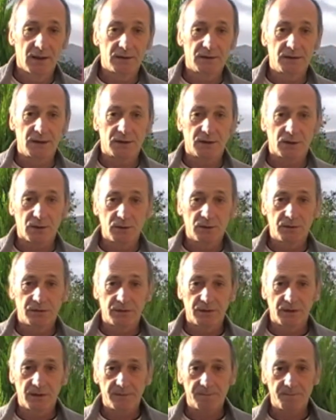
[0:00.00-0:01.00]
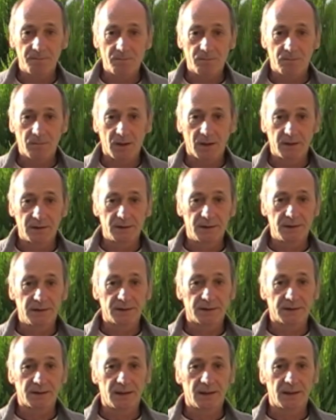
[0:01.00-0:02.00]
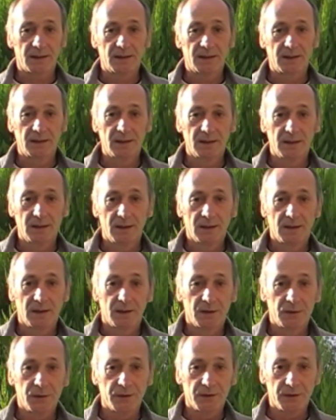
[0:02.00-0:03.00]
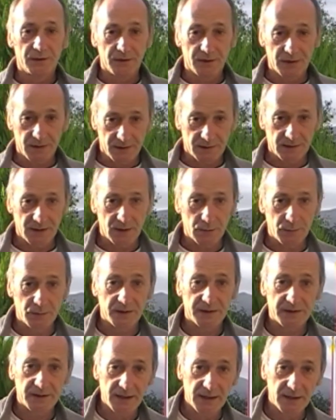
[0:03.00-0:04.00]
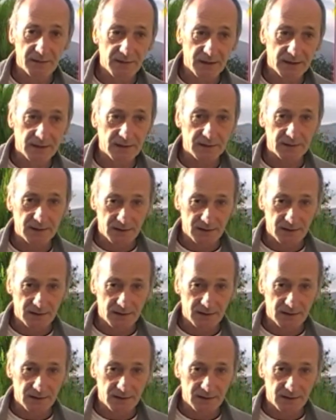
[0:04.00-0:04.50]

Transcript: the truth is universal. You say that